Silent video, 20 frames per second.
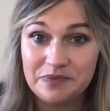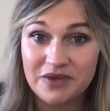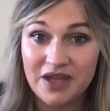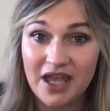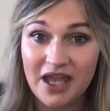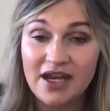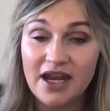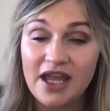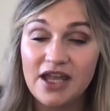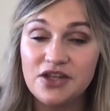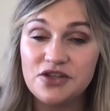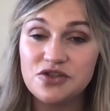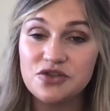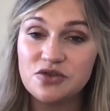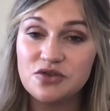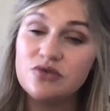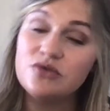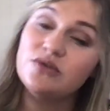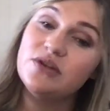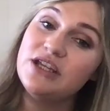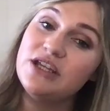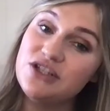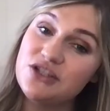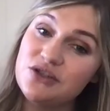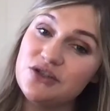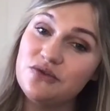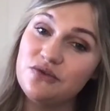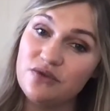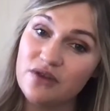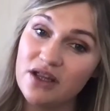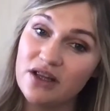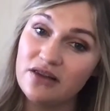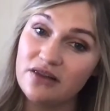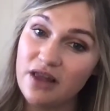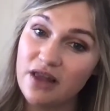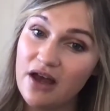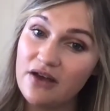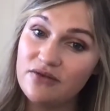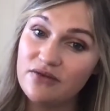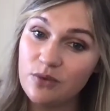and I truly do feel love